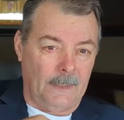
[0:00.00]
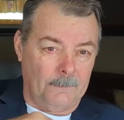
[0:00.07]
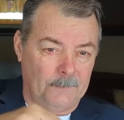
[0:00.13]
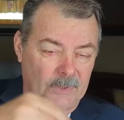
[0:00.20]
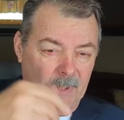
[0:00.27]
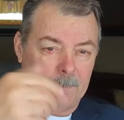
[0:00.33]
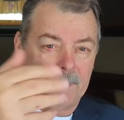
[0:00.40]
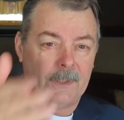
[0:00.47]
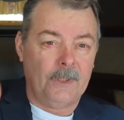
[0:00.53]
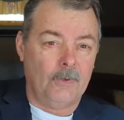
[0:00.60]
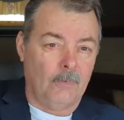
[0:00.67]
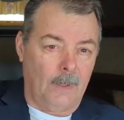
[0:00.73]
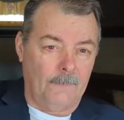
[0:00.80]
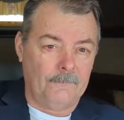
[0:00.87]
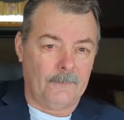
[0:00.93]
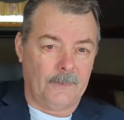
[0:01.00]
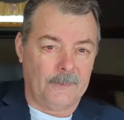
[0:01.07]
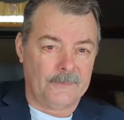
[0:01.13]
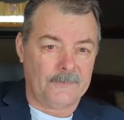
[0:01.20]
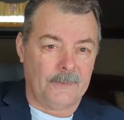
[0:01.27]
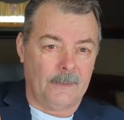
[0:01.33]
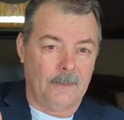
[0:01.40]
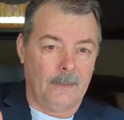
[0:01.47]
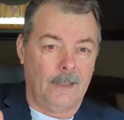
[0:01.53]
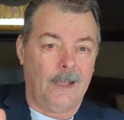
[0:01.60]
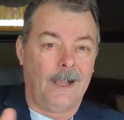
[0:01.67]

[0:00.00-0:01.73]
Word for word: I'm tipping you off to this that